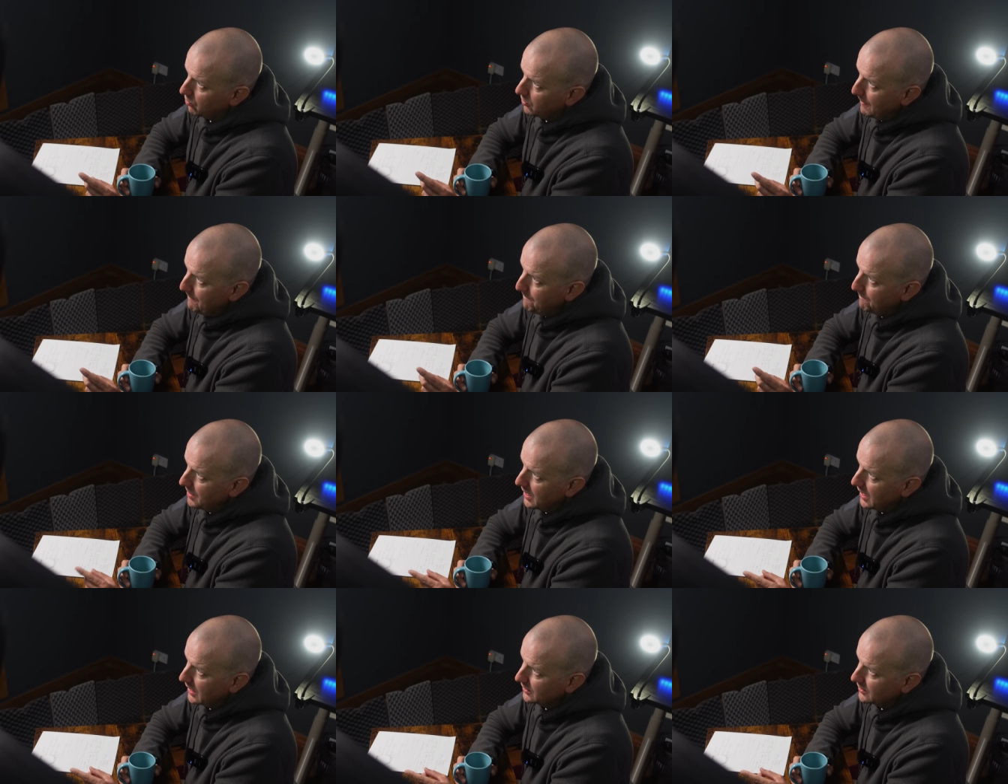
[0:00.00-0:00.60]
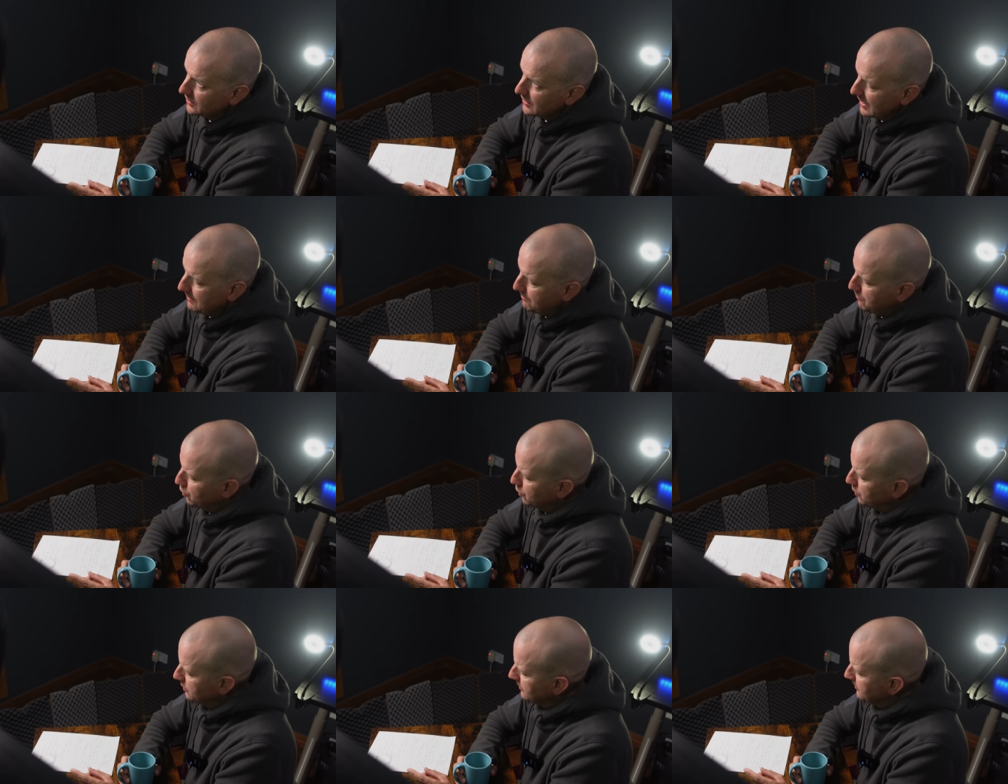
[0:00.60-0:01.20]
come back to that
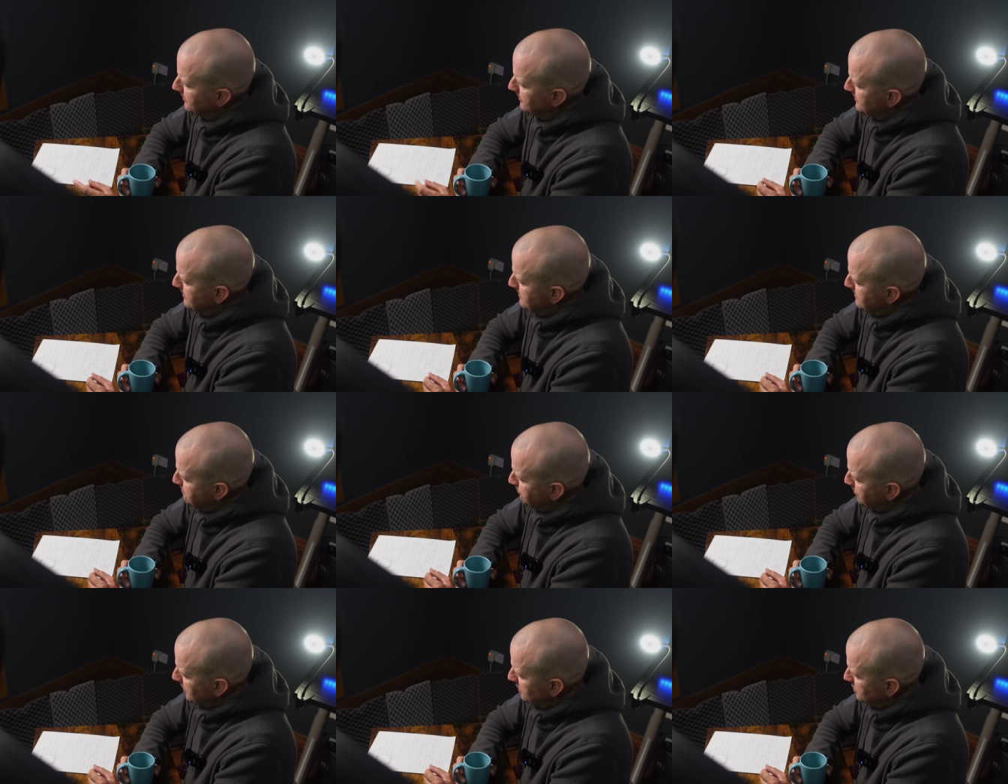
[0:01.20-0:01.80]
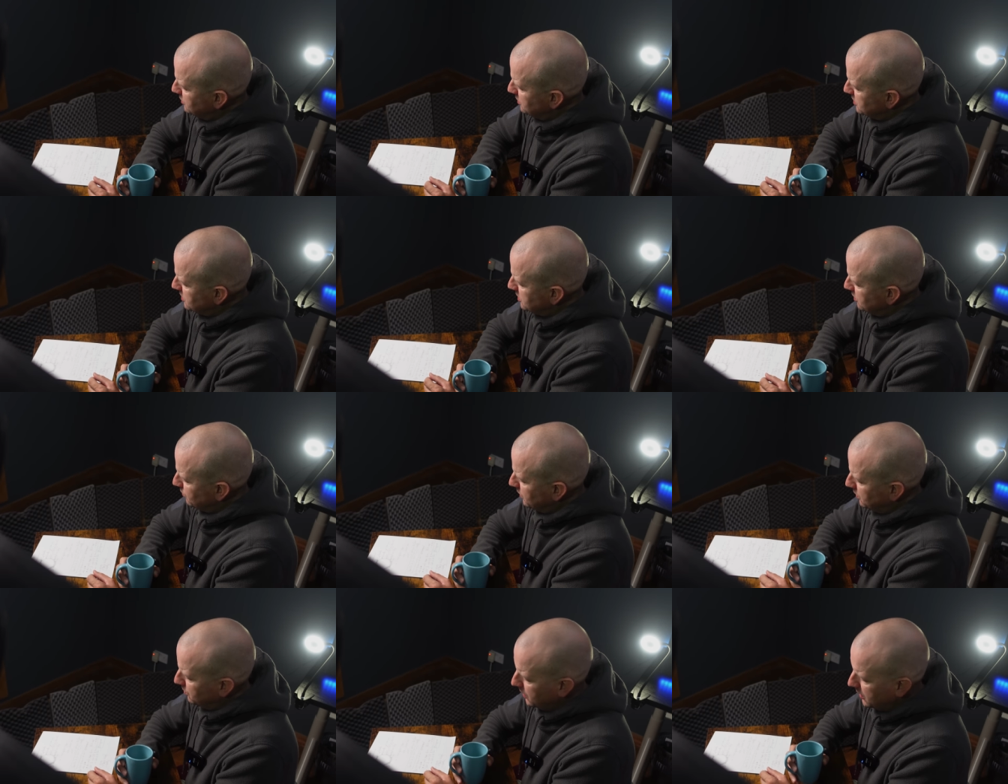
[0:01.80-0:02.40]
point in just a
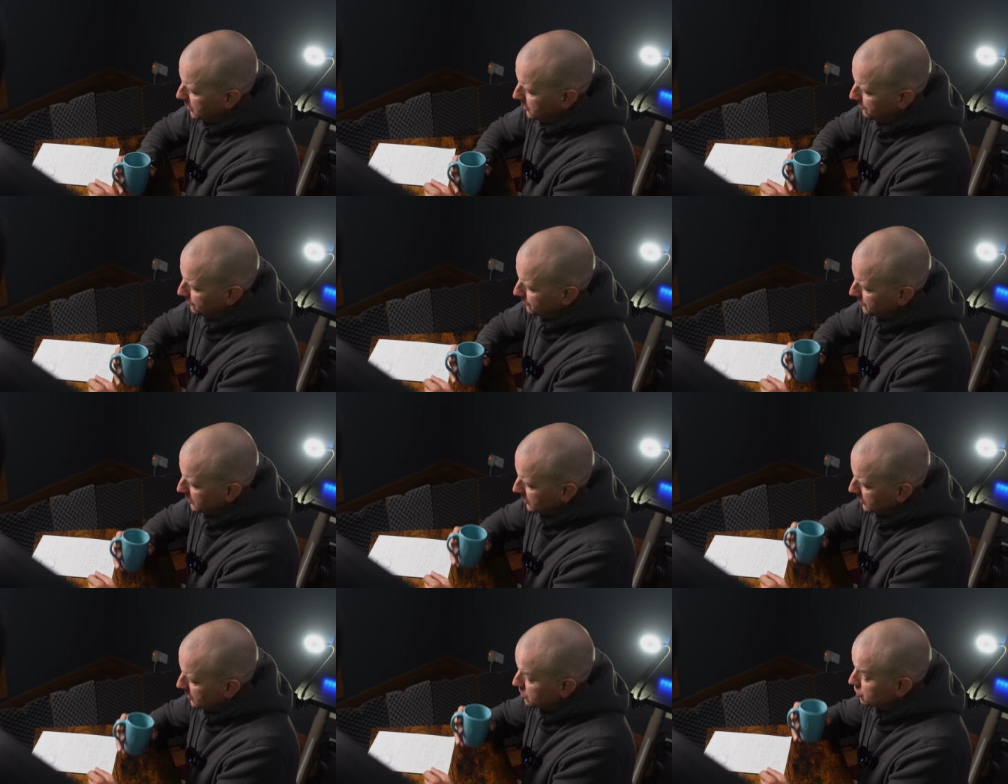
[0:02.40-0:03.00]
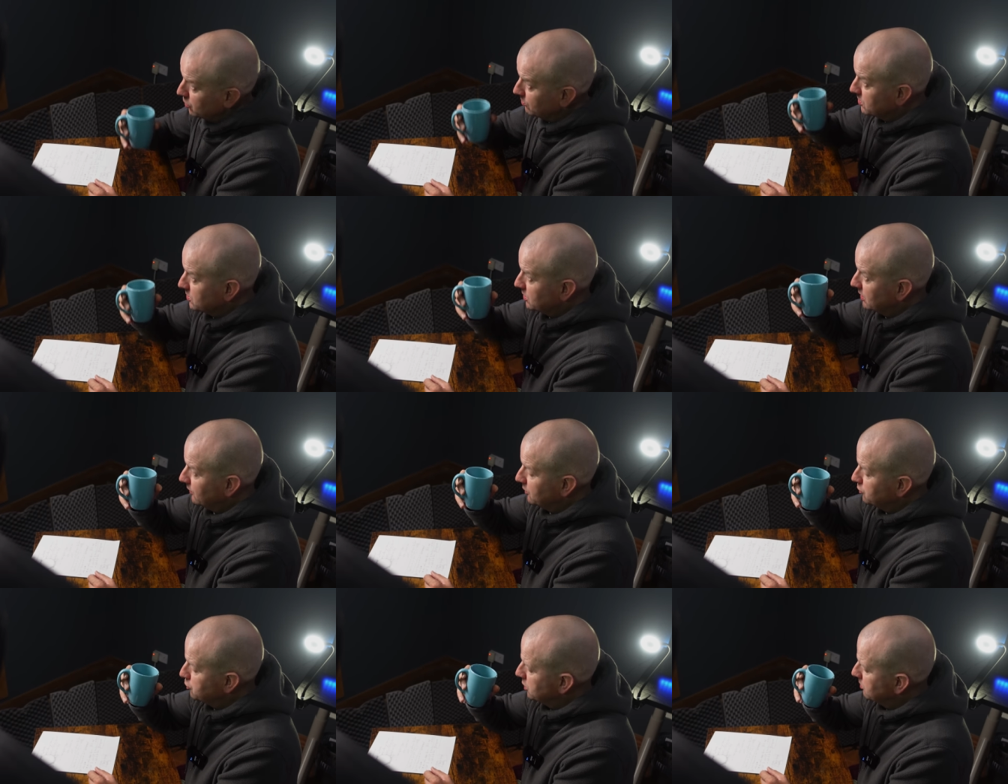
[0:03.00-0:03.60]
wee while. So I'm just gonna
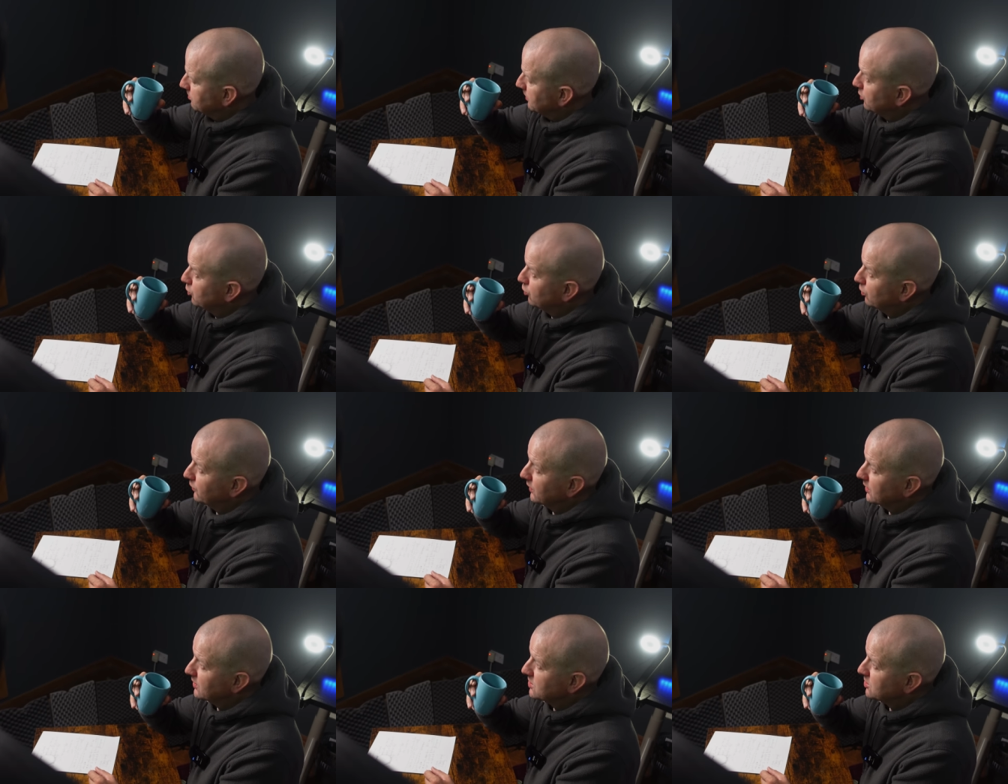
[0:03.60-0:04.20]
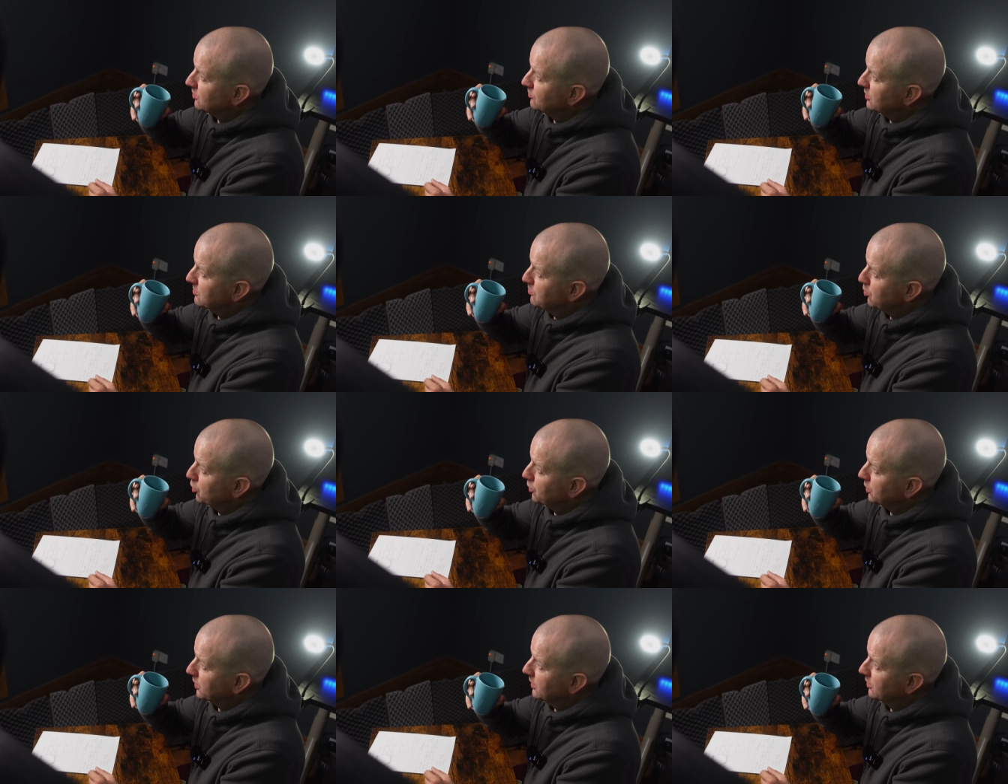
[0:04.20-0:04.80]
have a drink of my coffee. It's Sunday
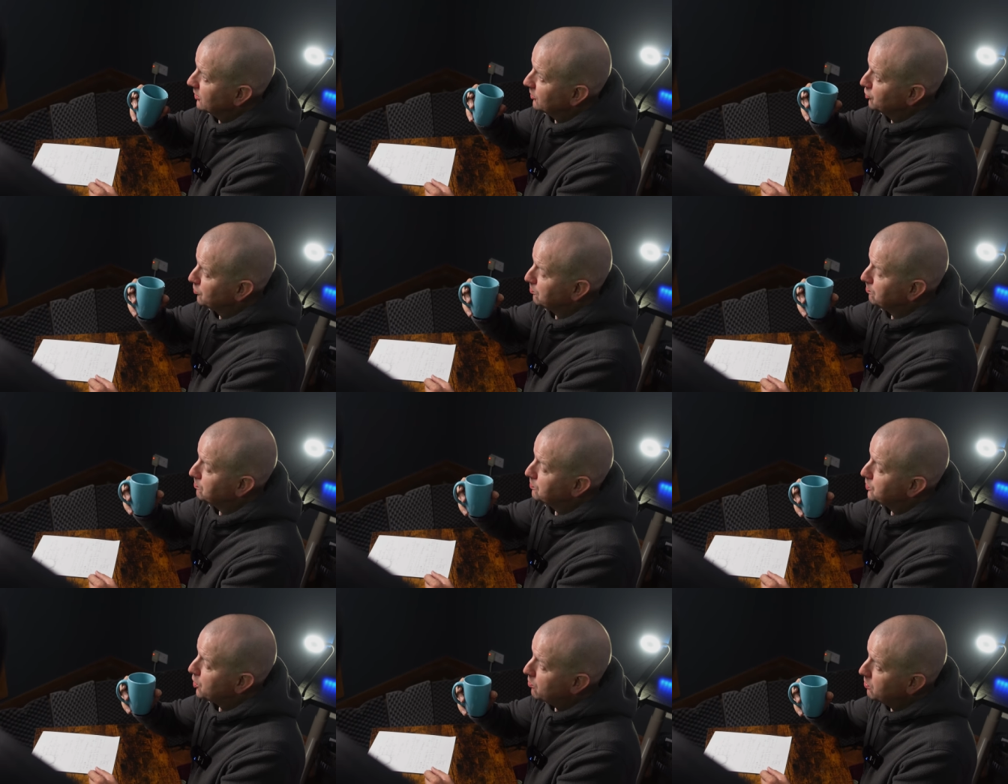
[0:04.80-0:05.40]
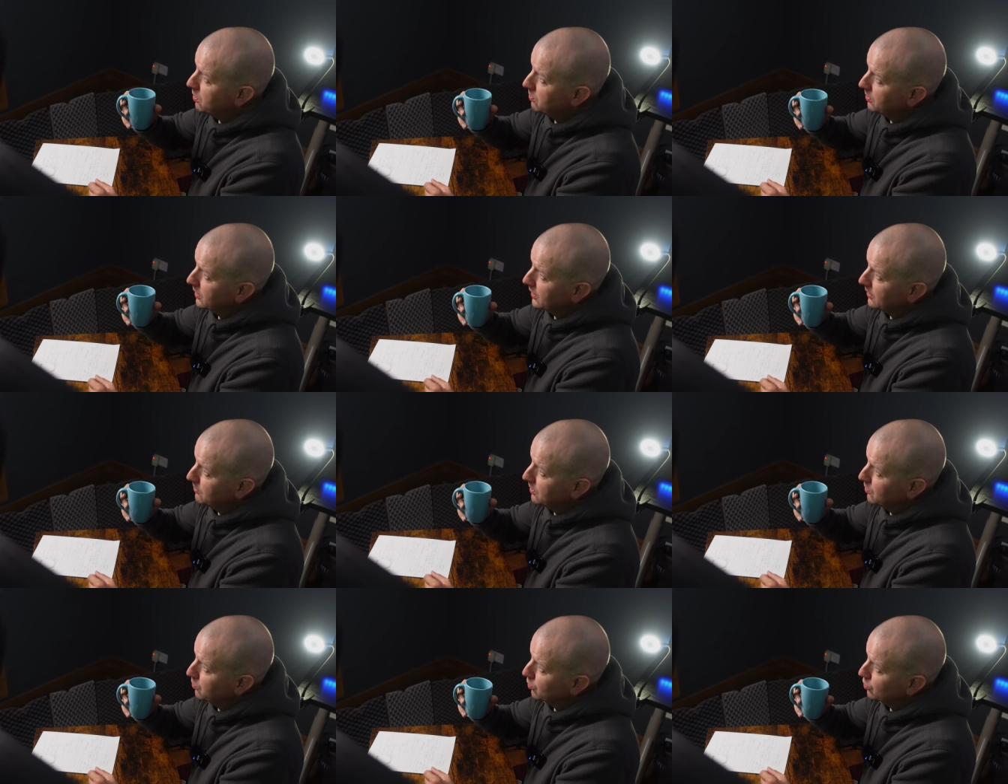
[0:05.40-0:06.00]
morning here. You'll probably
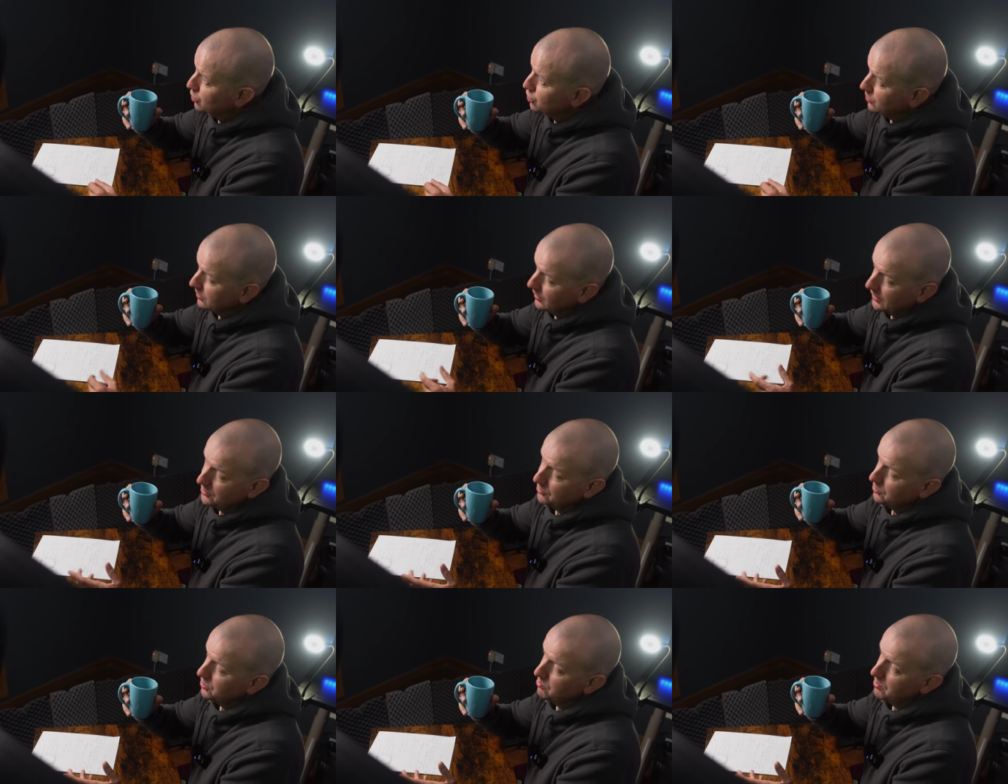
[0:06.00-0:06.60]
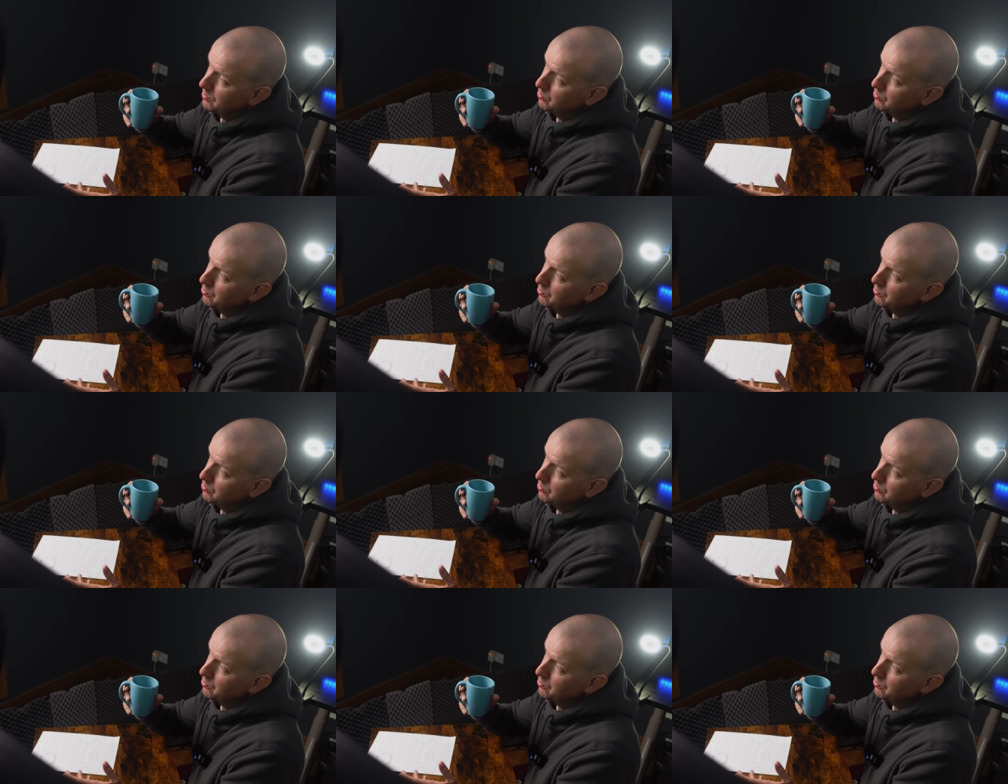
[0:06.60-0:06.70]
be watching, or you could be